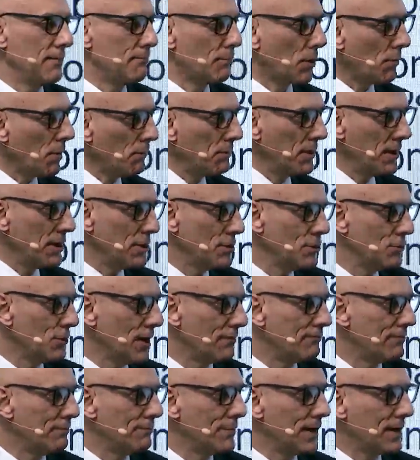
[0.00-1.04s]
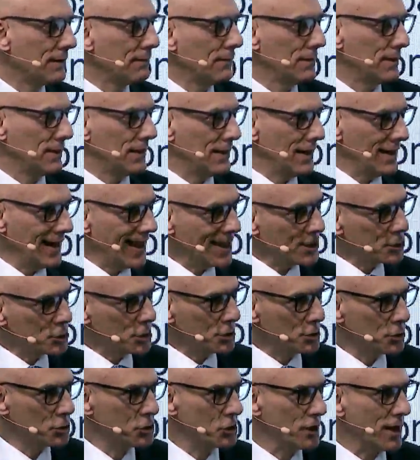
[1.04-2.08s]
probably you have
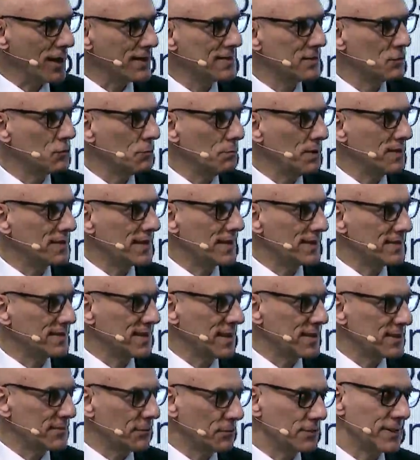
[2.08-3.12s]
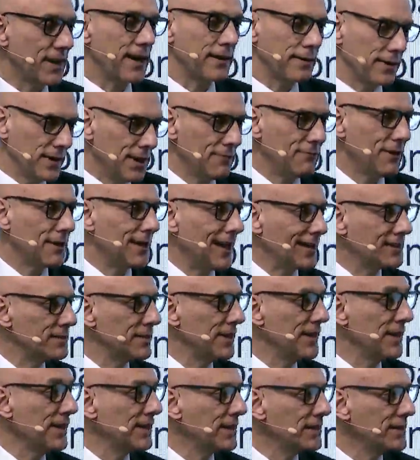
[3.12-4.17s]
larger chance to be successful. There are even other
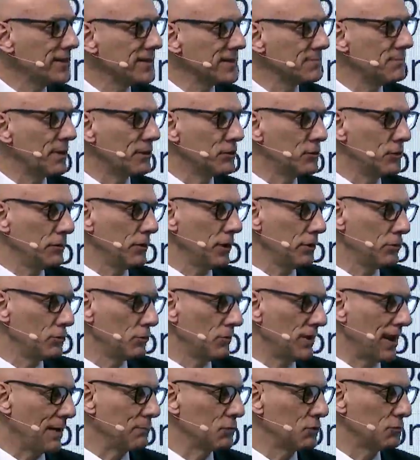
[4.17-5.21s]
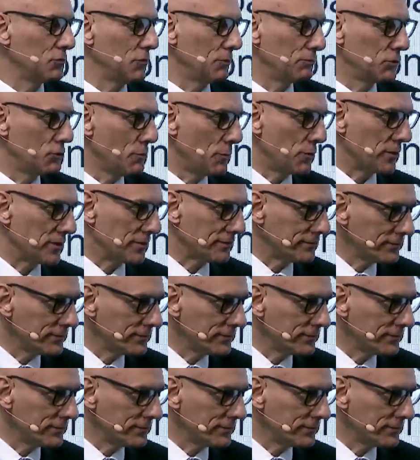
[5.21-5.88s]
ingredients, but you need to come to tomorrow.